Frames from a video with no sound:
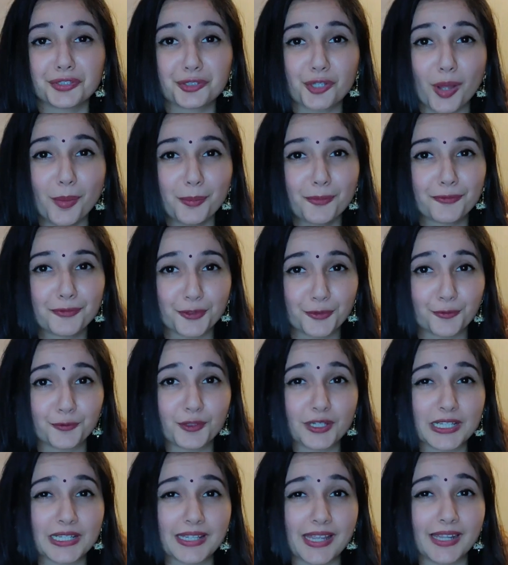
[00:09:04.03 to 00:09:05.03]
the top
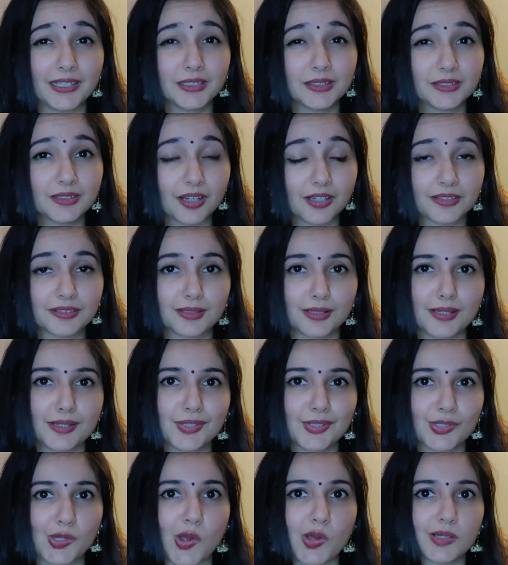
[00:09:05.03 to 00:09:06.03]
50 and 30
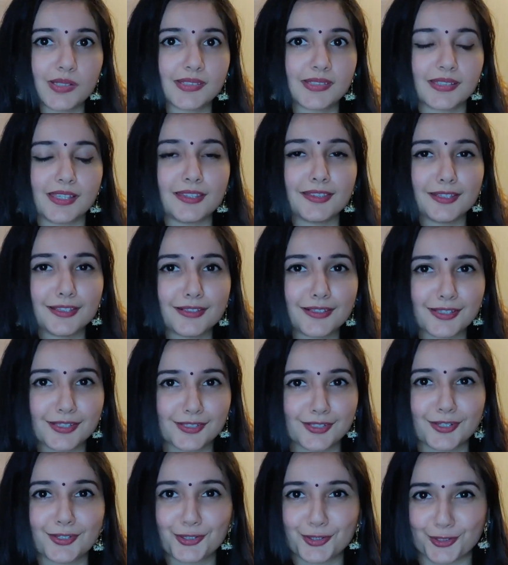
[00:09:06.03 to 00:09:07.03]
stocks in the
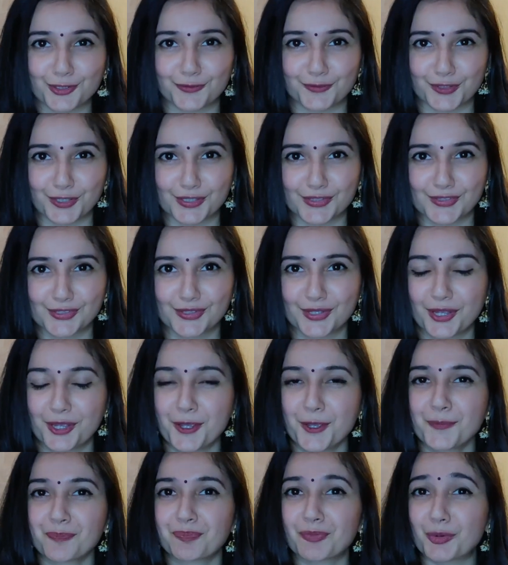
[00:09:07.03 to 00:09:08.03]
listed universe,
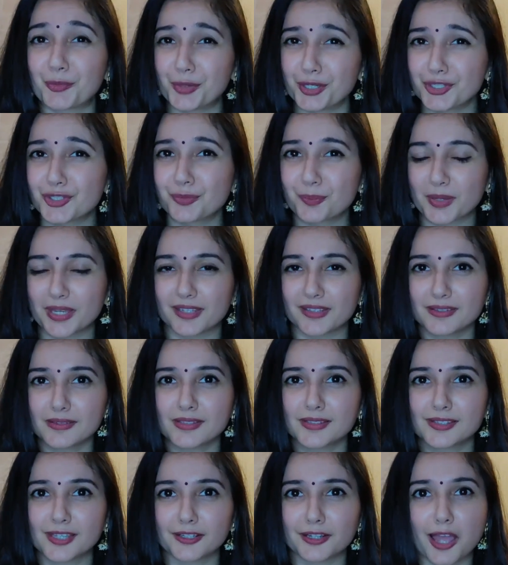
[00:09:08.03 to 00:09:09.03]
which
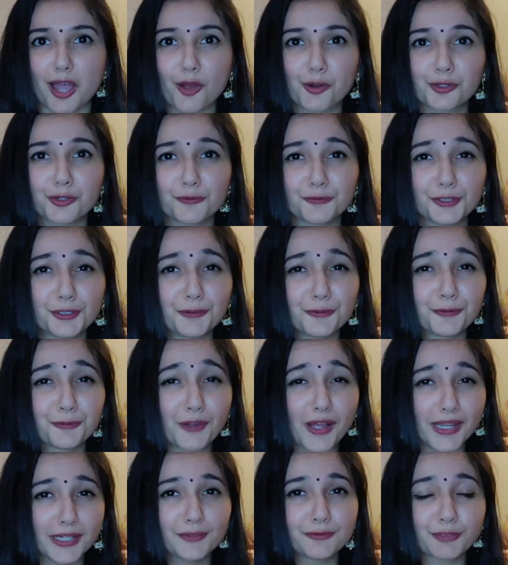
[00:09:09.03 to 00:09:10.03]
means that out of the
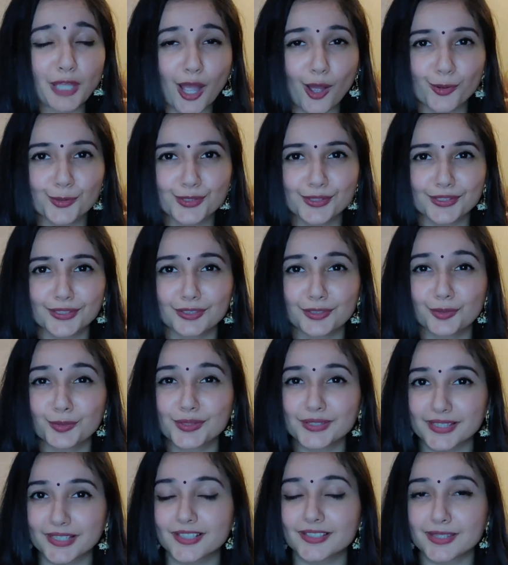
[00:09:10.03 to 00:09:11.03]
5,000
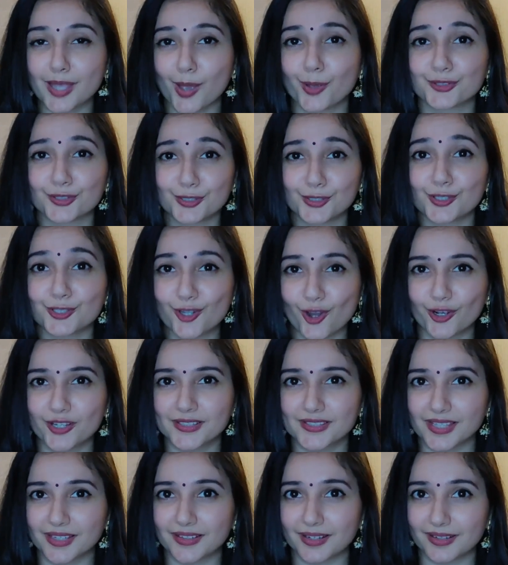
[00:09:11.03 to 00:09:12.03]
to 6,000
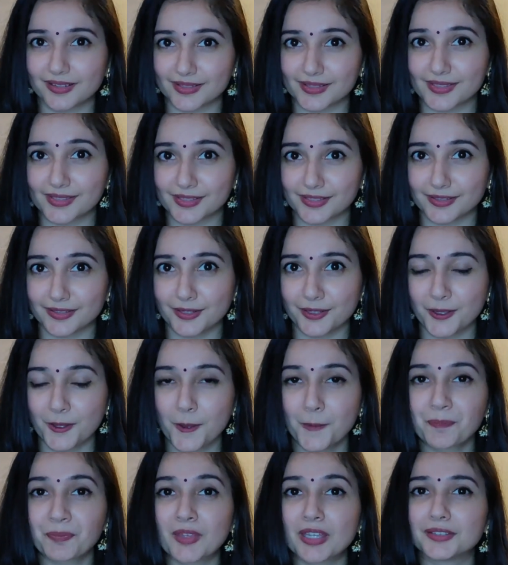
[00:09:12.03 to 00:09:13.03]
stocks that are listed,
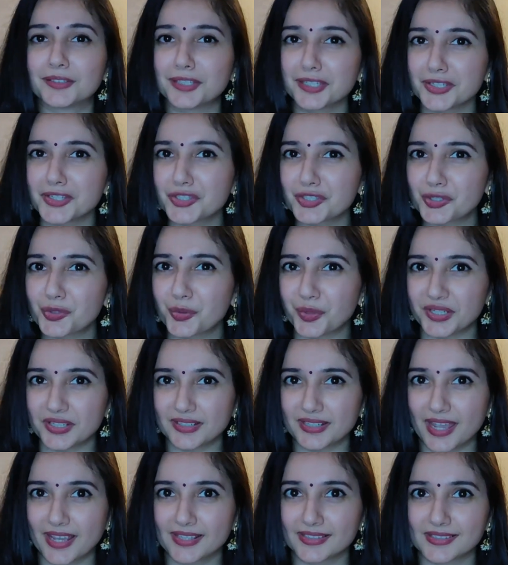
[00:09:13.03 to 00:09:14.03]
these two
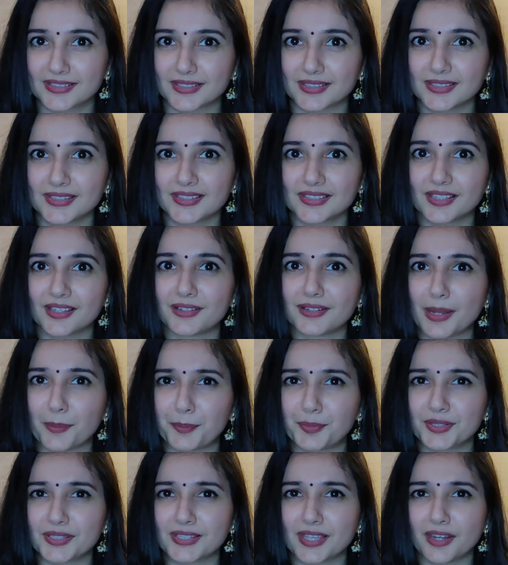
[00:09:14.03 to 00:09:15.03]
indices
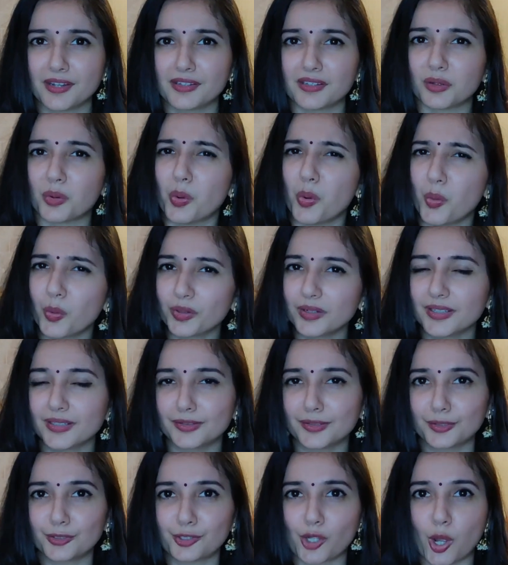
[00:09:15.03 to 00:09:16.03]
represent
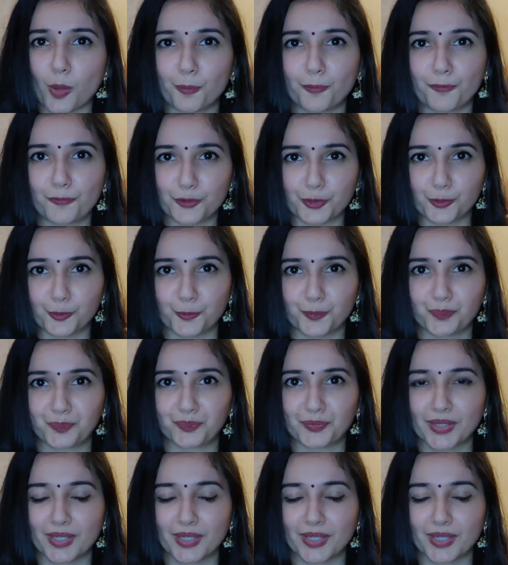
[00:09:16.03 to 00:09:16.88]
only the top few.